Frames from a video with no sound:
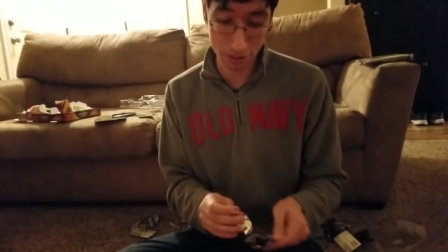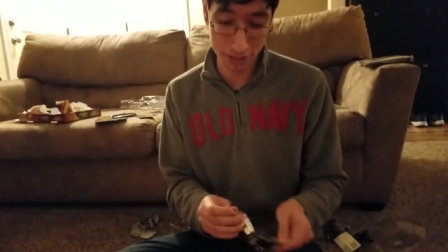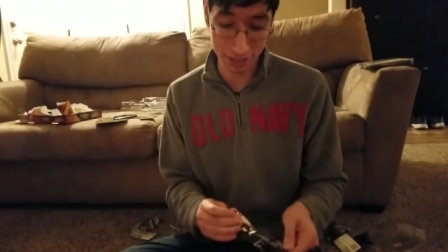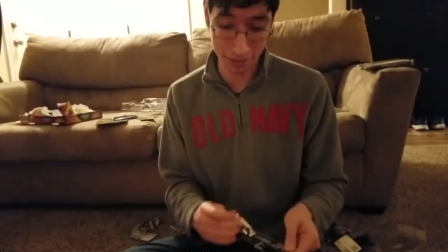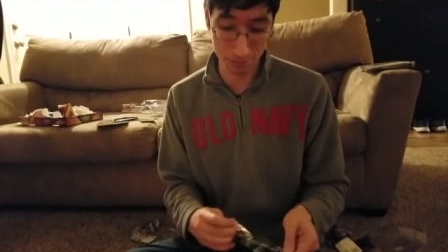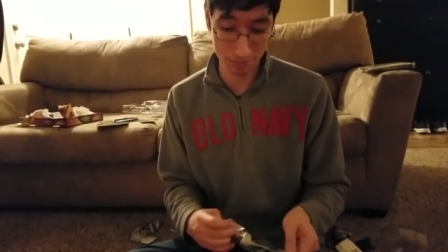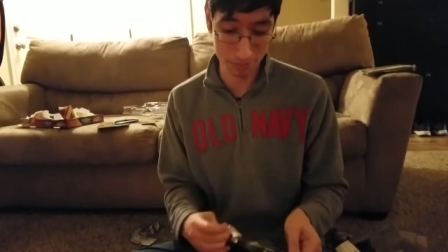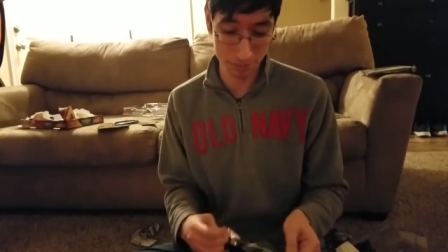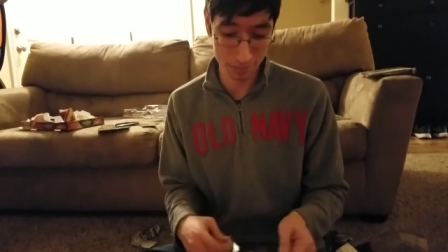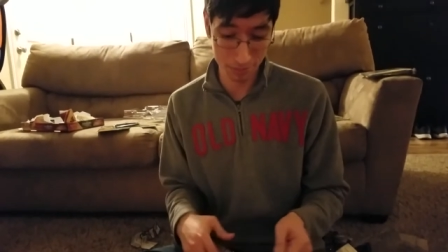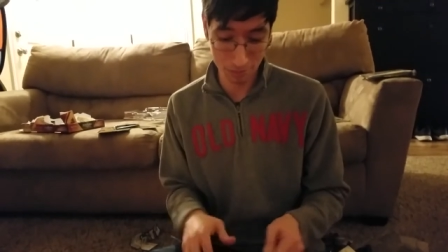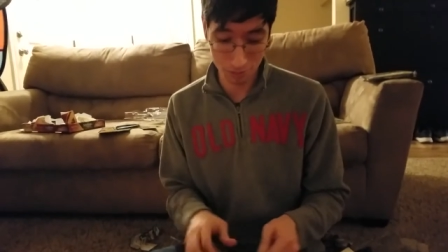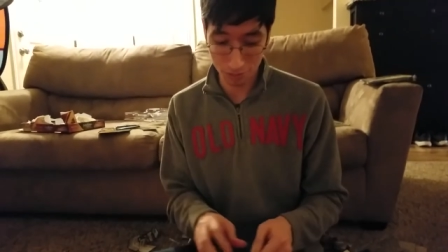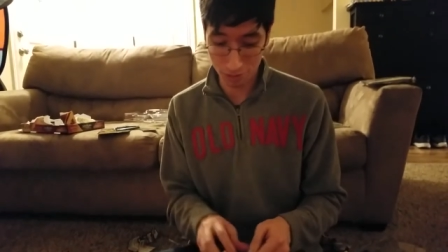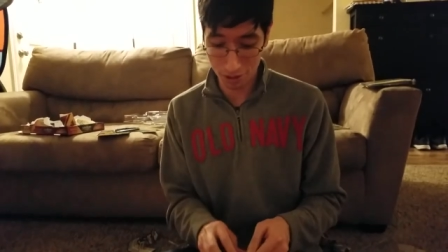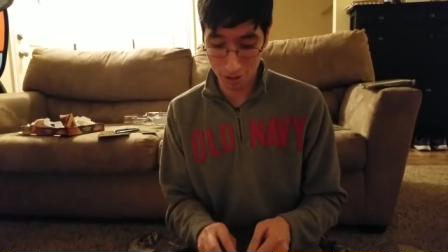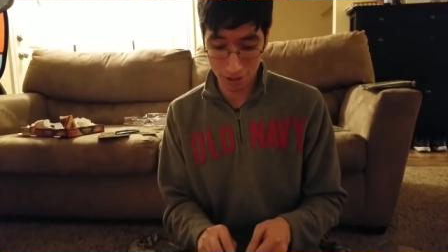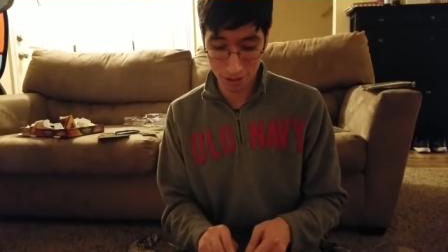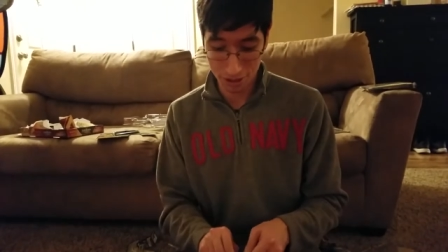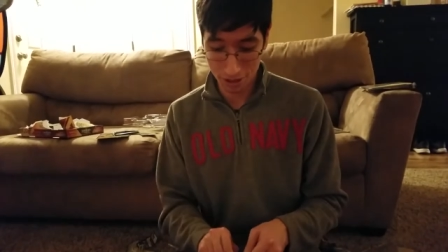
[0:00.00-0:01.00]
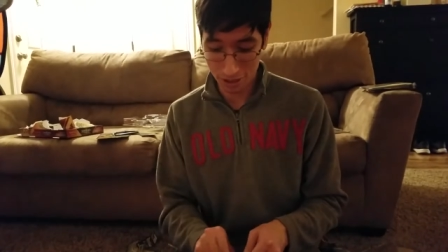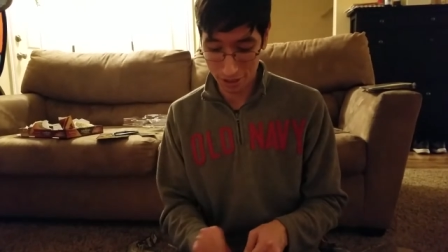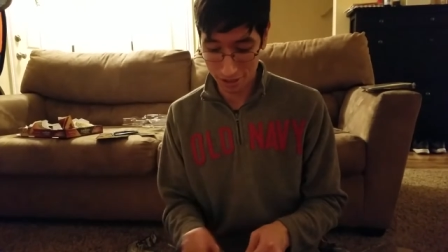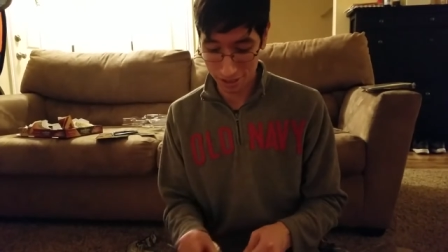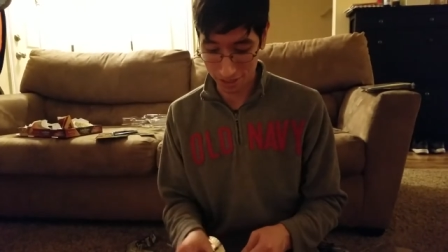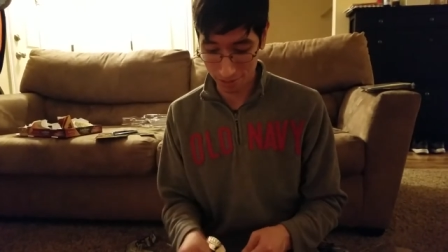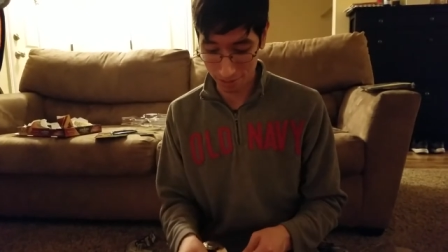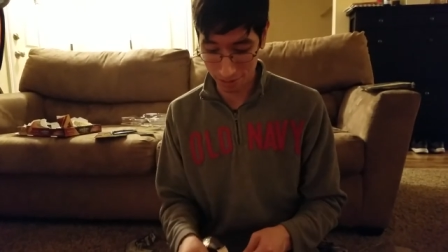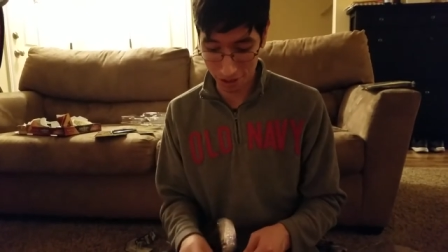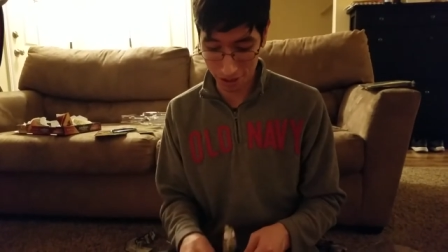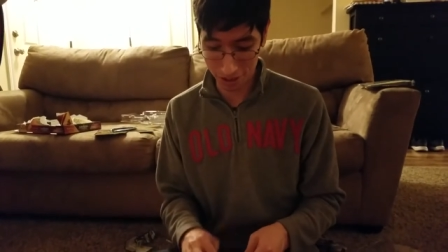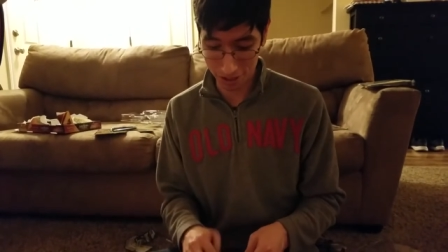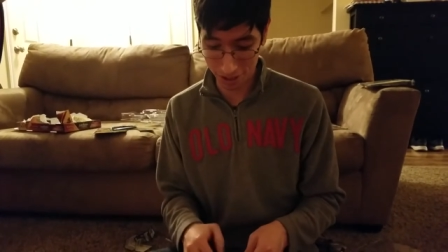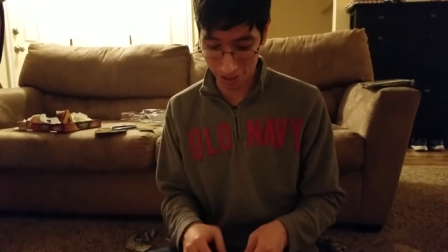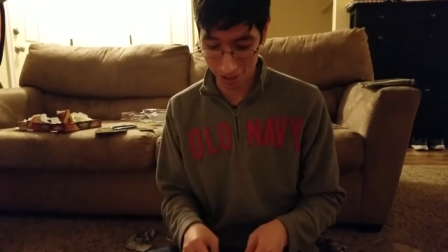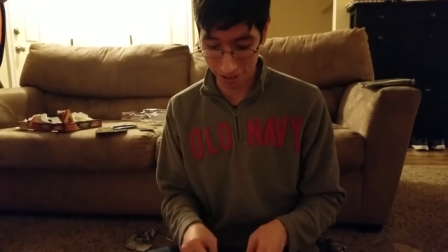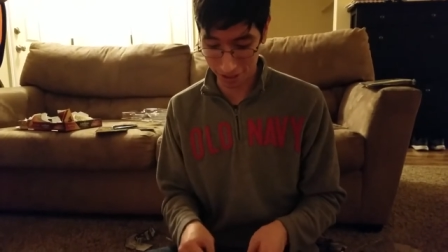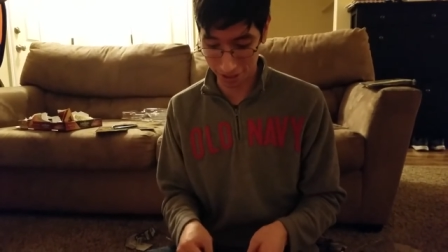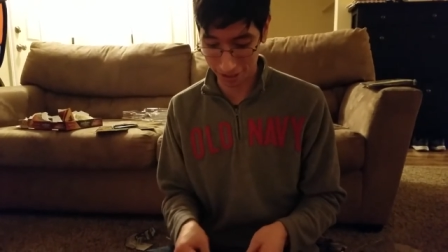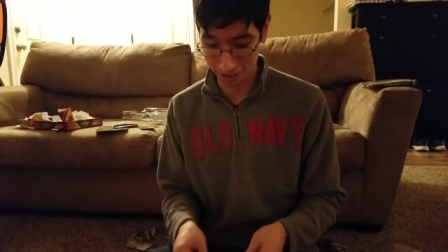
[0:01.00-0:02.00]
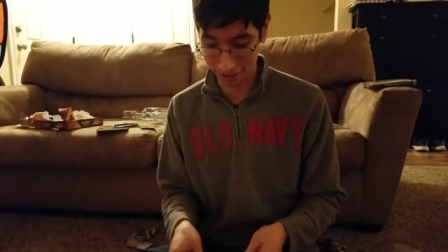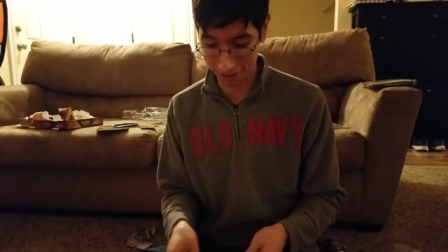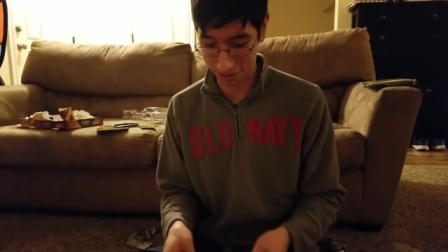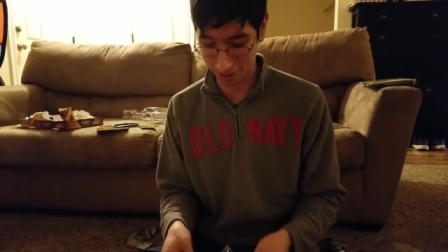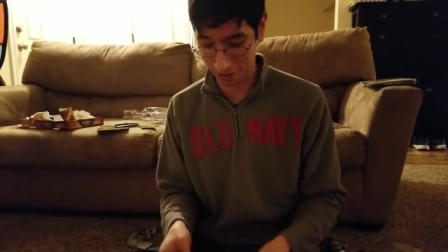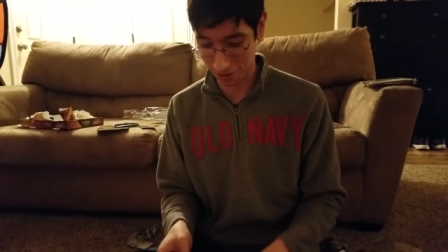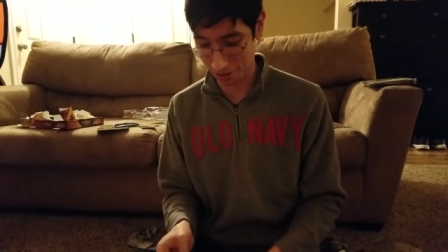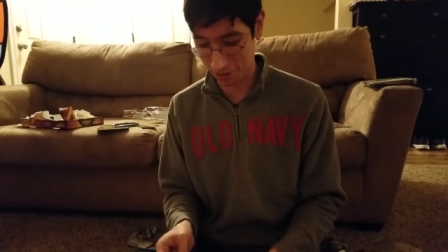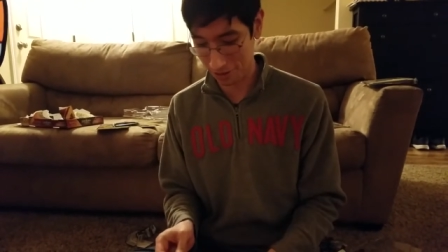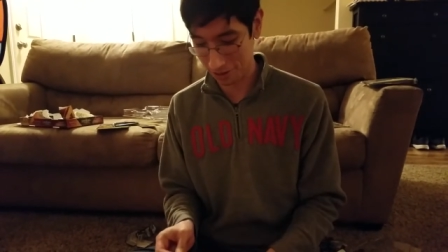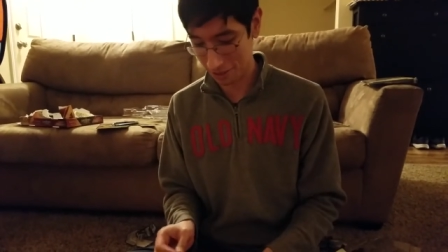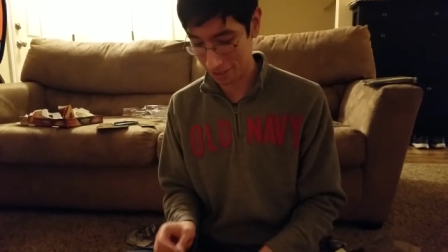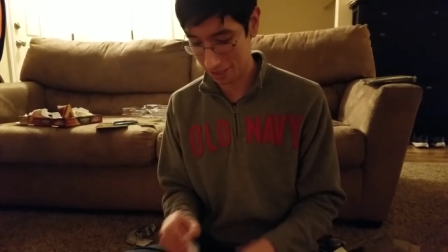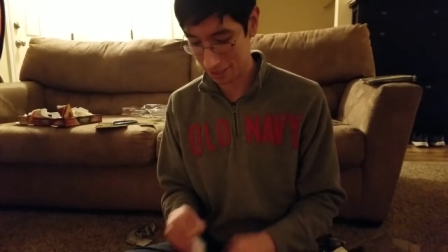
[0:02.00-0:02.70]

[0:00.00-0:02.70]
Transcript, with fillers: some good cards, so...